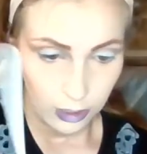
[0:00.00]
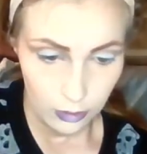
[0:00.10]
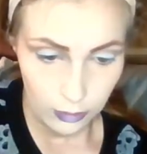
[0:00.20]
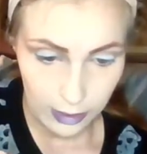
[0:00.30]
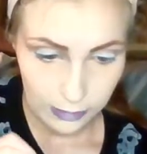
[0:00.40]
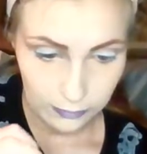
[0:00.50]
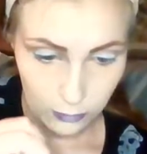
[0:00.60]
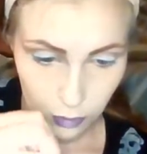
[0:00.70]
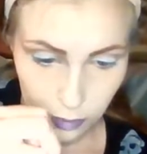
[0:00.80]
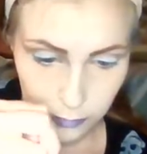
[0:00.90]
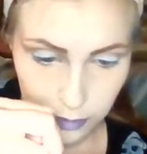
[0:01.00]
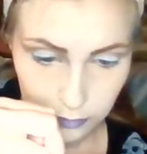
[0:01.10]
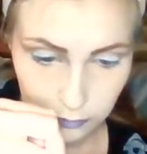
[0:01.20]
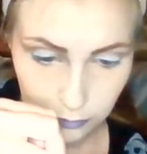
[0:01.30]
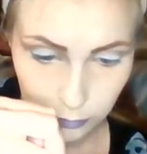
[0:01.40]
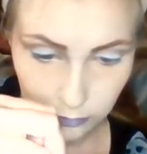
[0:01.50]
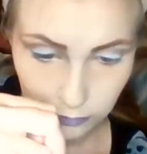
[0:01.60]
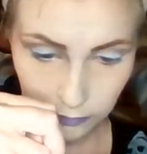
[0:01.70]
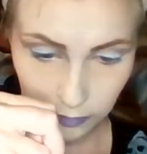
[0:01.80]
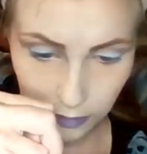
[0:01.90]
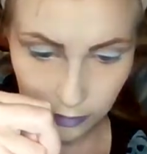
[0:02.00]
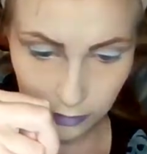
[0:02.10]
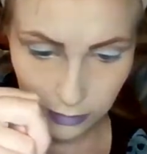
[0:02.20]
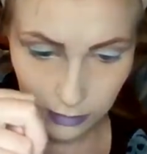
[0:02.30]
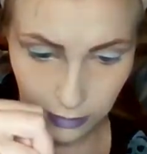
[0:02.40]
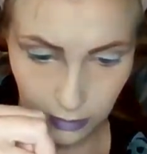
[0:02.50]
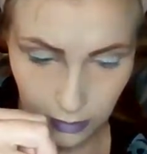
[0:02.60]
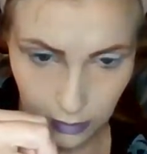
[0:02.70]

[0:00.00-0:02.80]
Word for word: Okay, so all I'm going to do is take